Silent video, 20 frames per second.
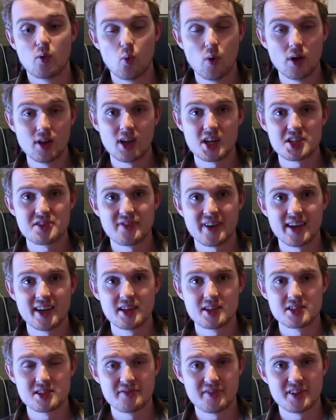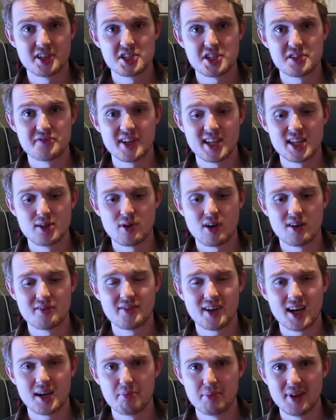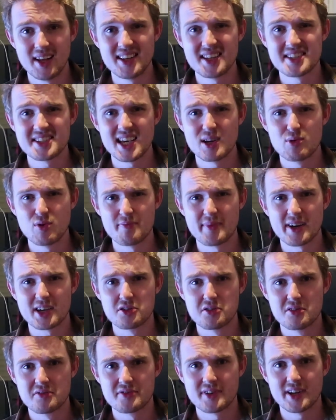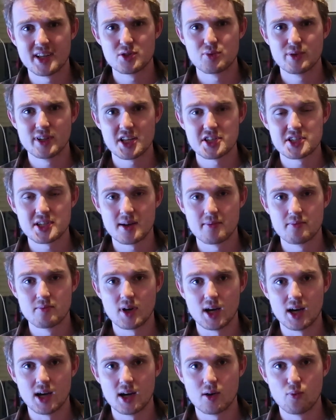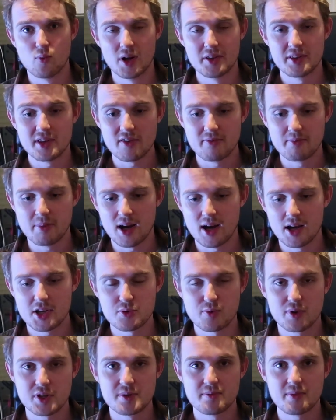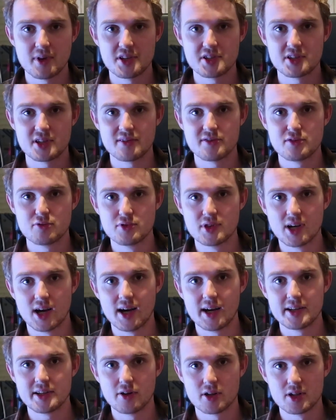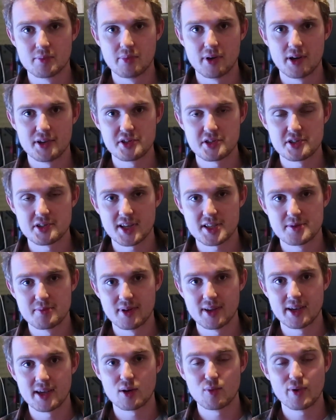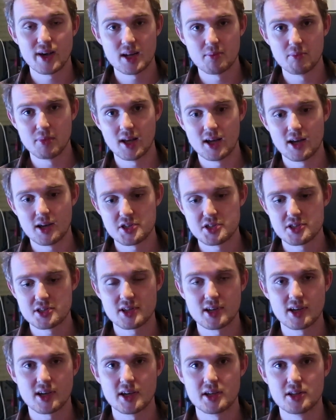One last thing to finish this video off, I played this game with my girlfriend. We did some one death pass, which means that if you die, the other person starts playing. We had a blast.